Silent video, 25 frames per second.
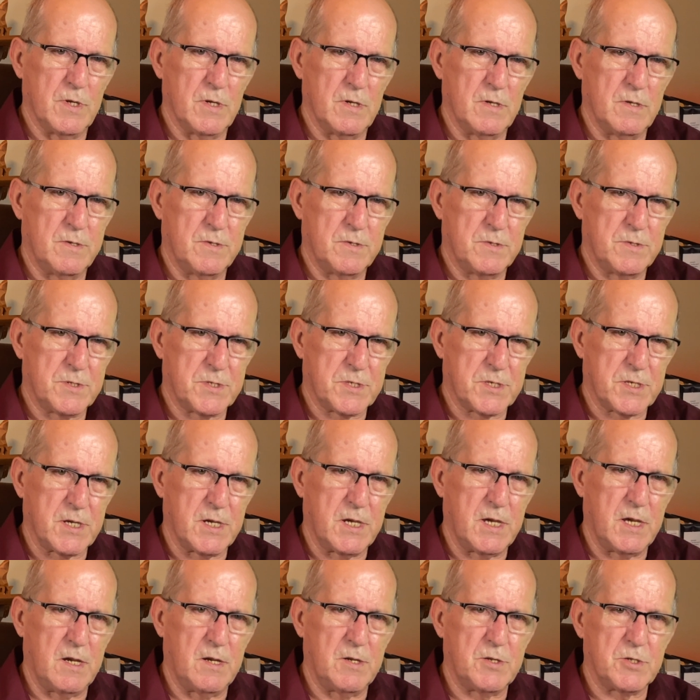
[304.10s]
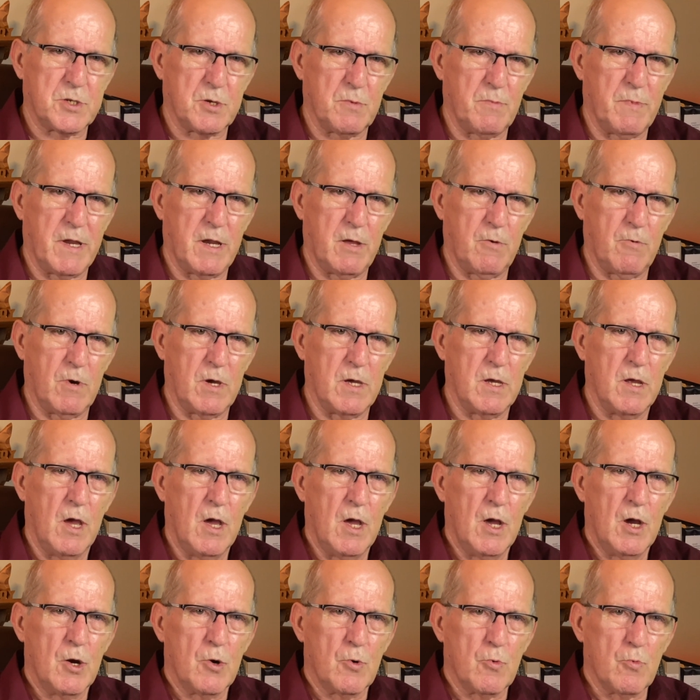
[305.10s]
and seen some anyway,
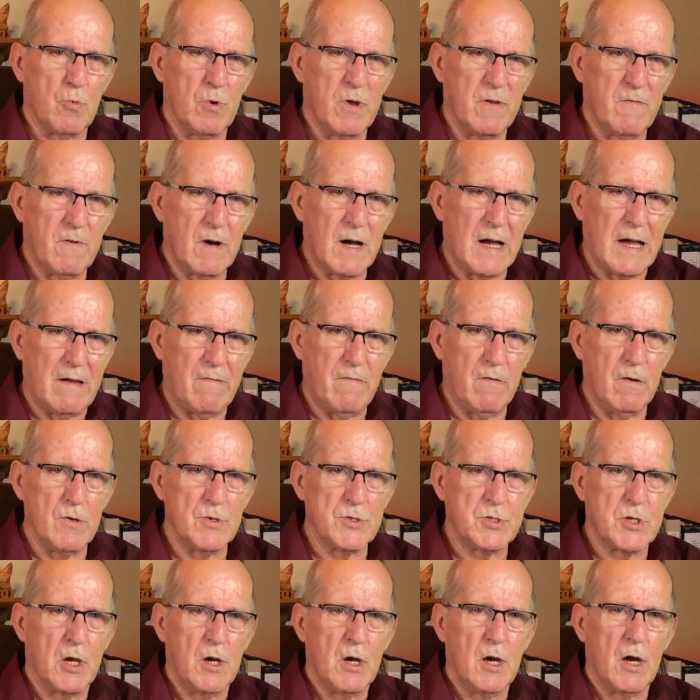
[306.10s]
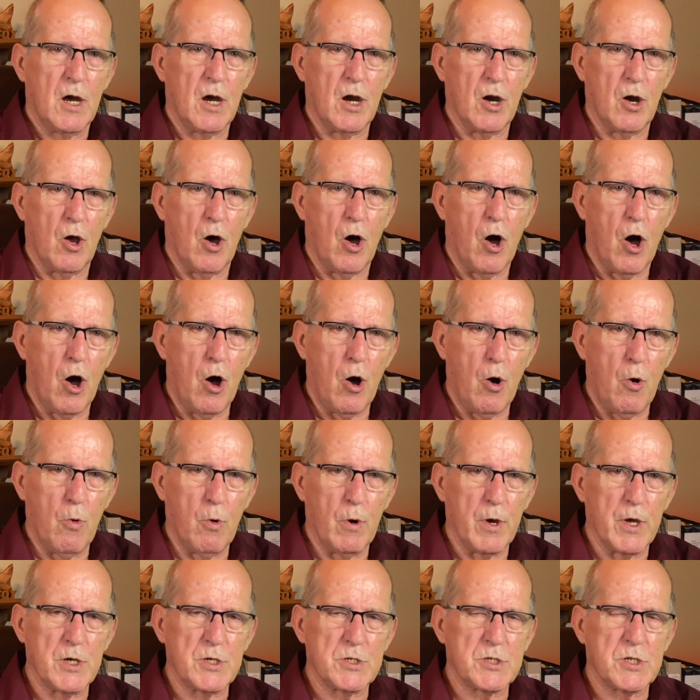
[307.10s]
revivals are
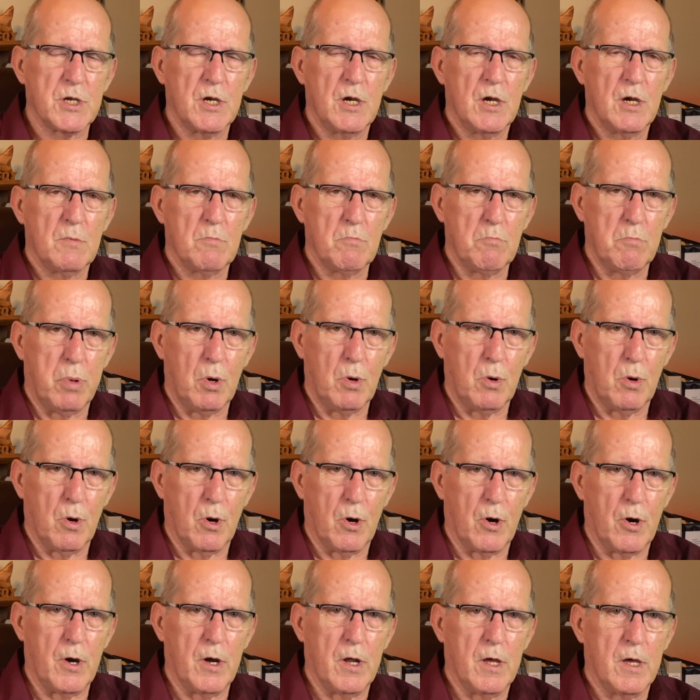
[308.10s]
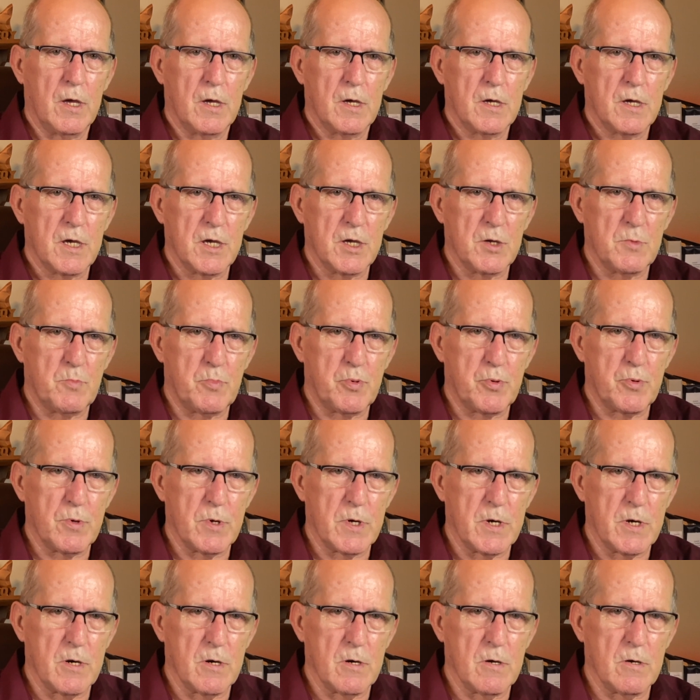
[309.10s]
always born in
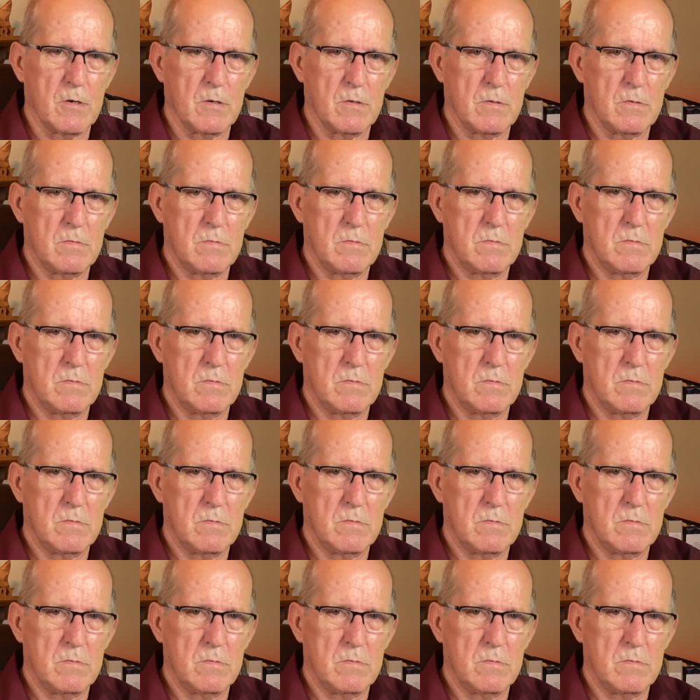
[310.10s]
prayer.